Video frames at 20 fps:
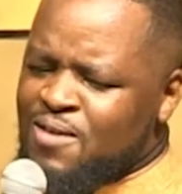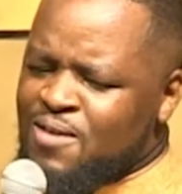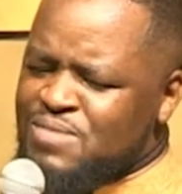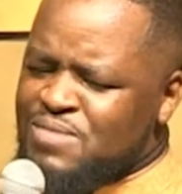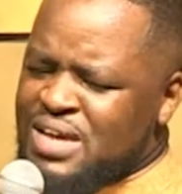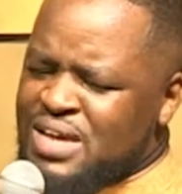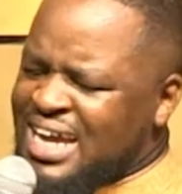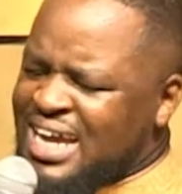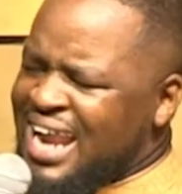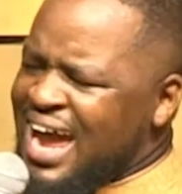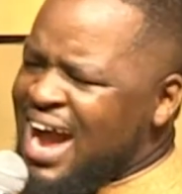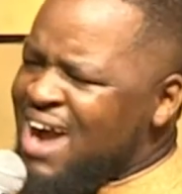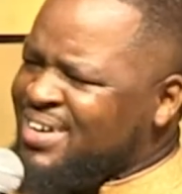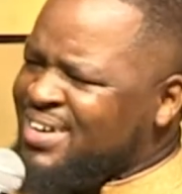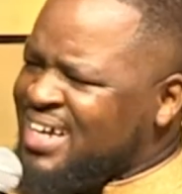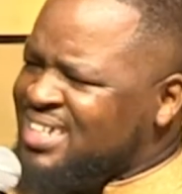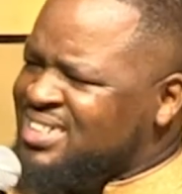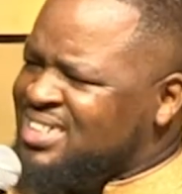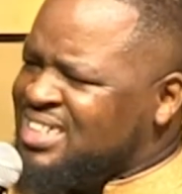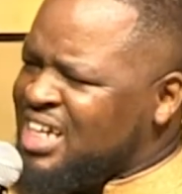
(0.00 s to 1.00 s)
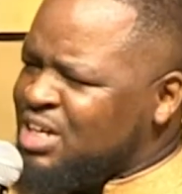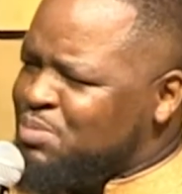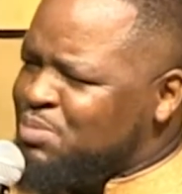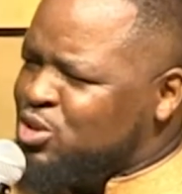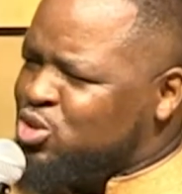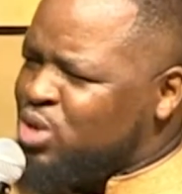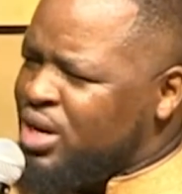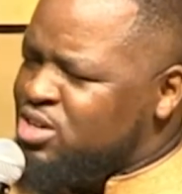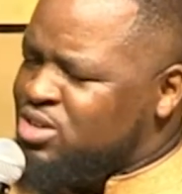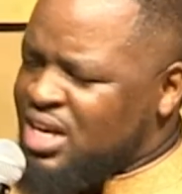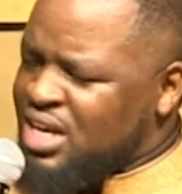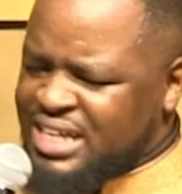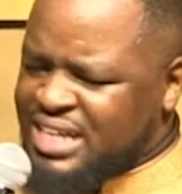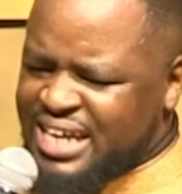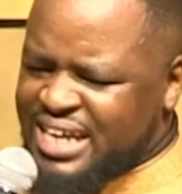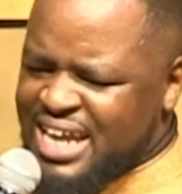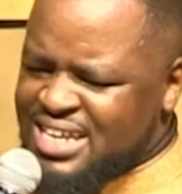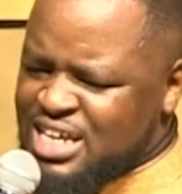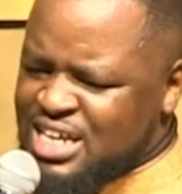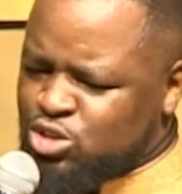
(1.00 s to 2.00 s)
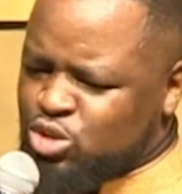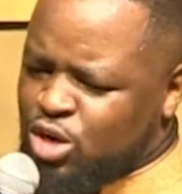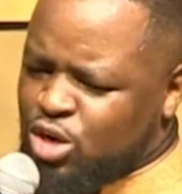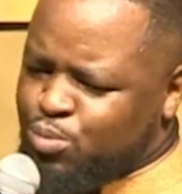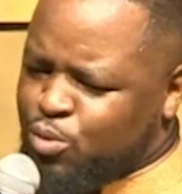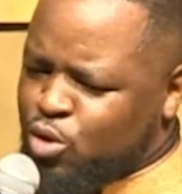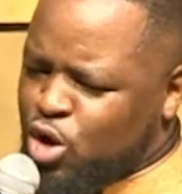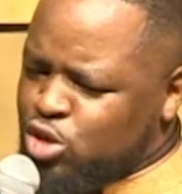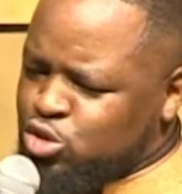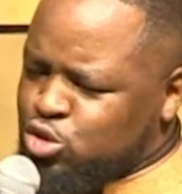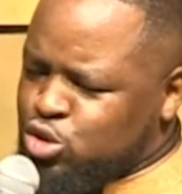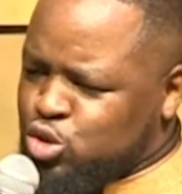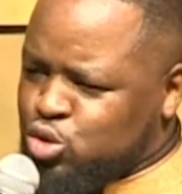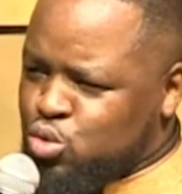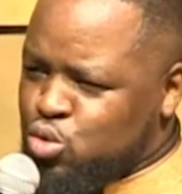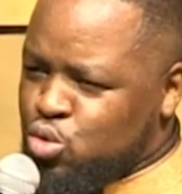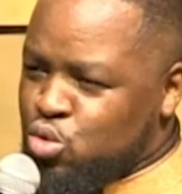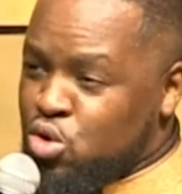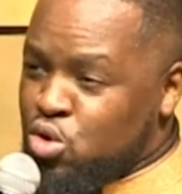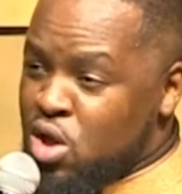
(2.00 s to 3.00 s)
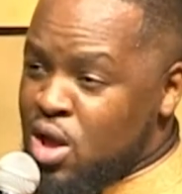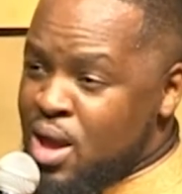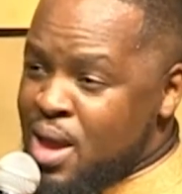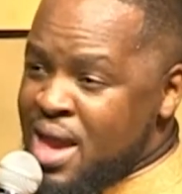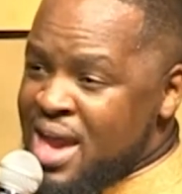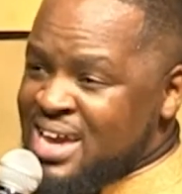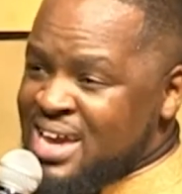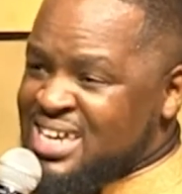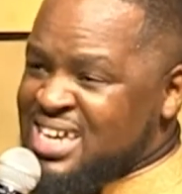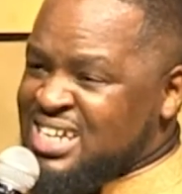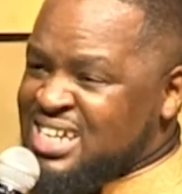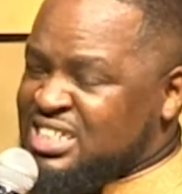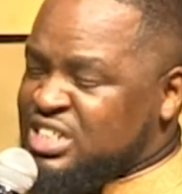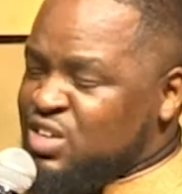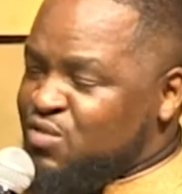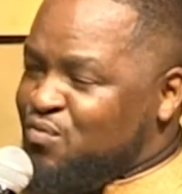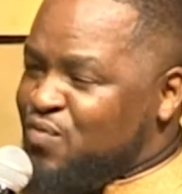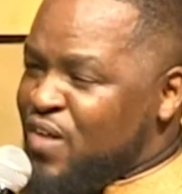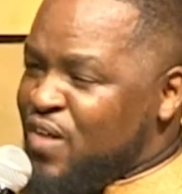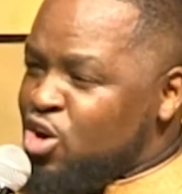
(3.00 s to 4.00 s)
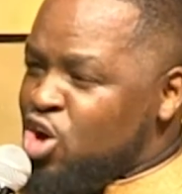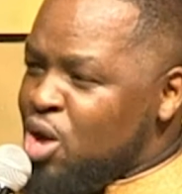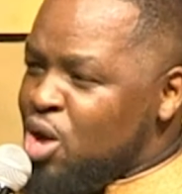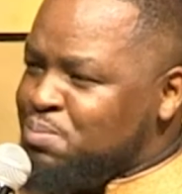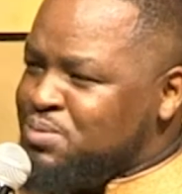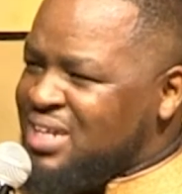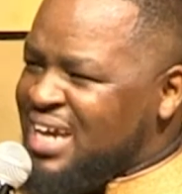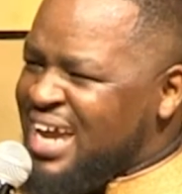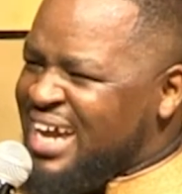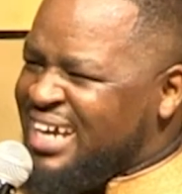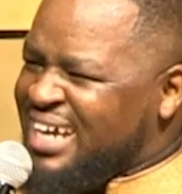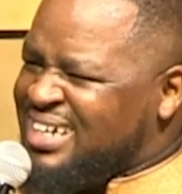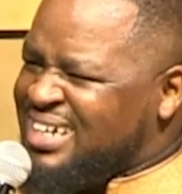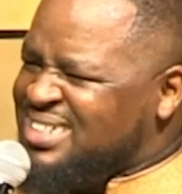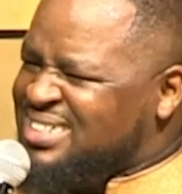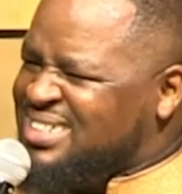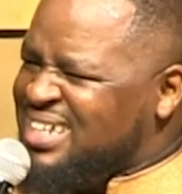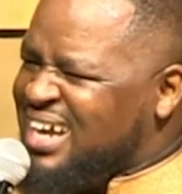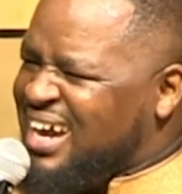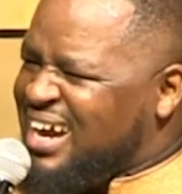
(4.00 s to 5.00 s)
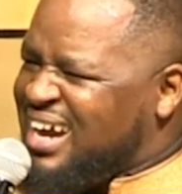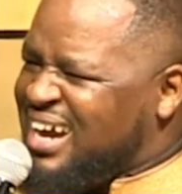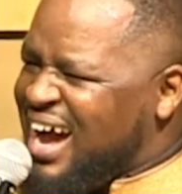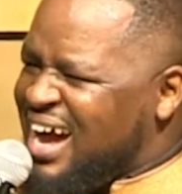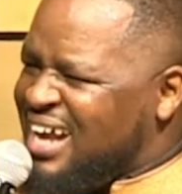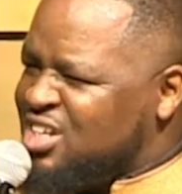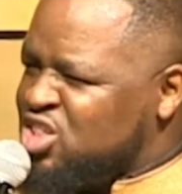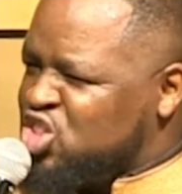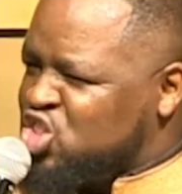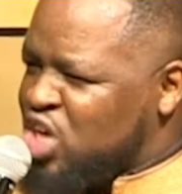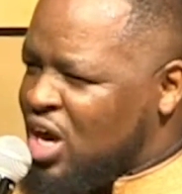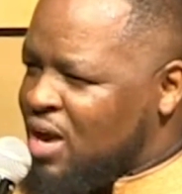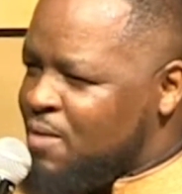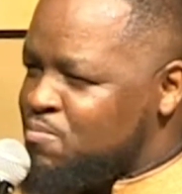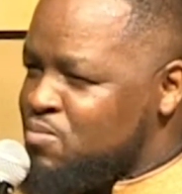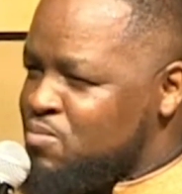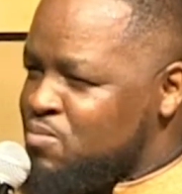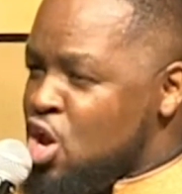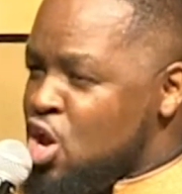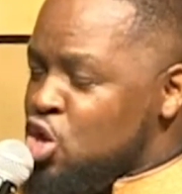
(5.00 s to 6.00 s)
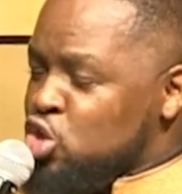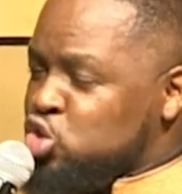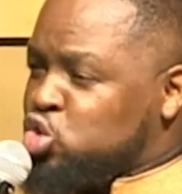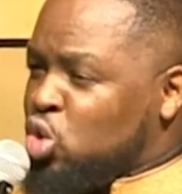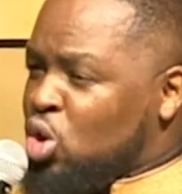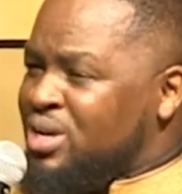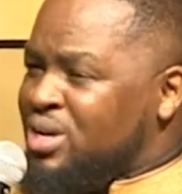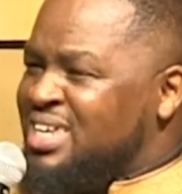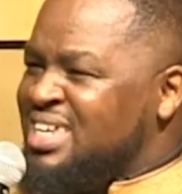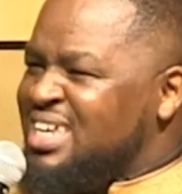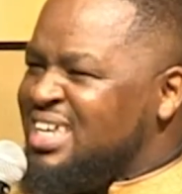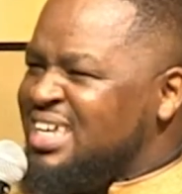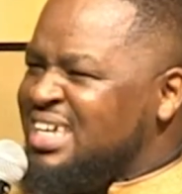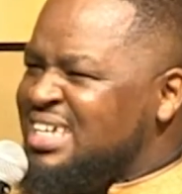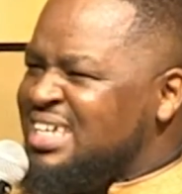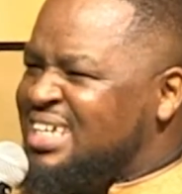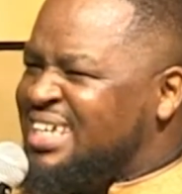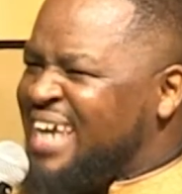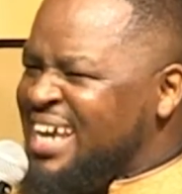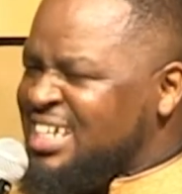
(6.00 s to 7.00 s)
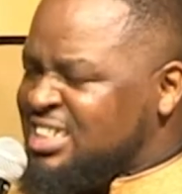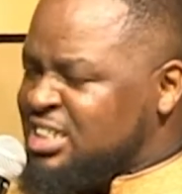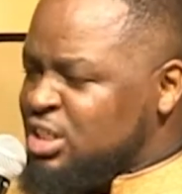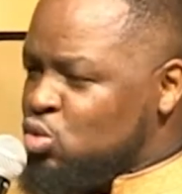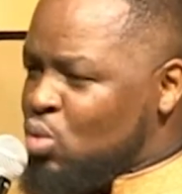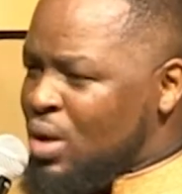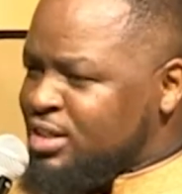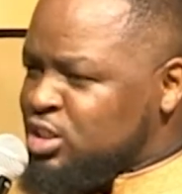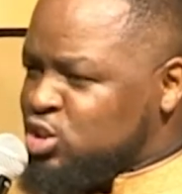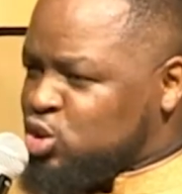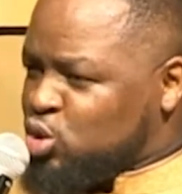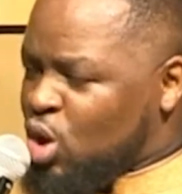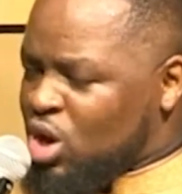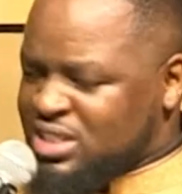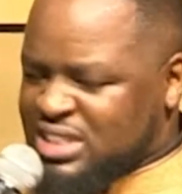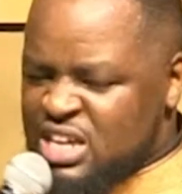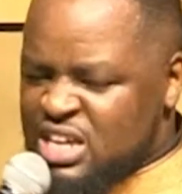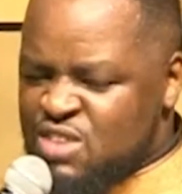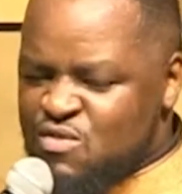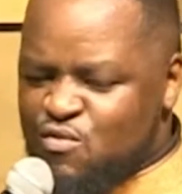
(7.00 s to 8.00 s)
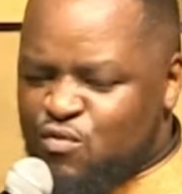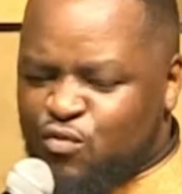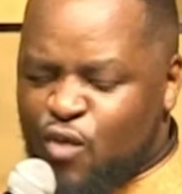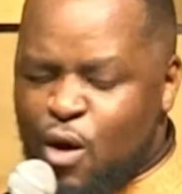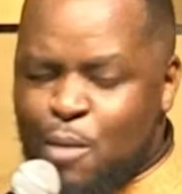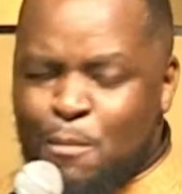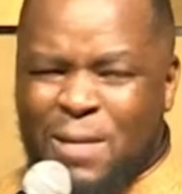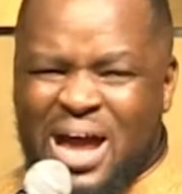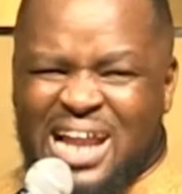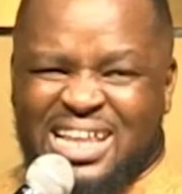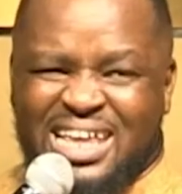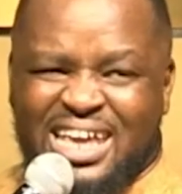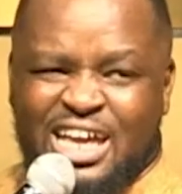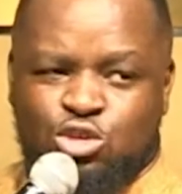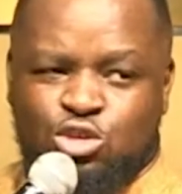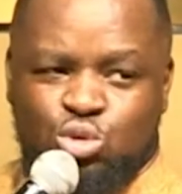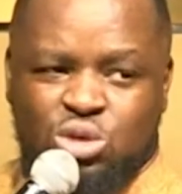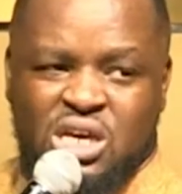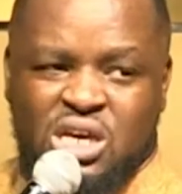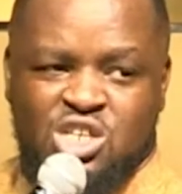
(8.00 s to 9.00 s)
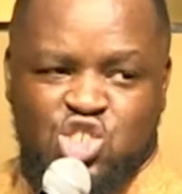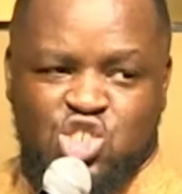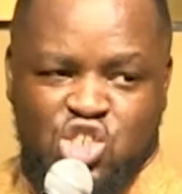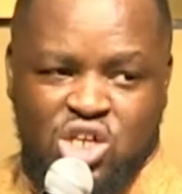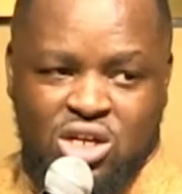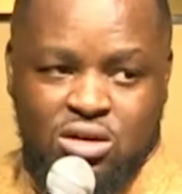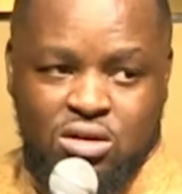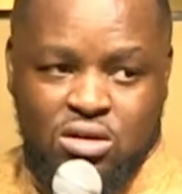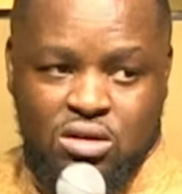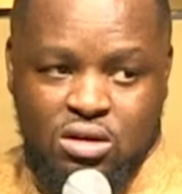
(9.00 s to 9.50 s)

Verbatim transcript: They said, How can Jesus be so educated and he has not gone to school? He developed a reading culture. So he engaged in what is called informal education.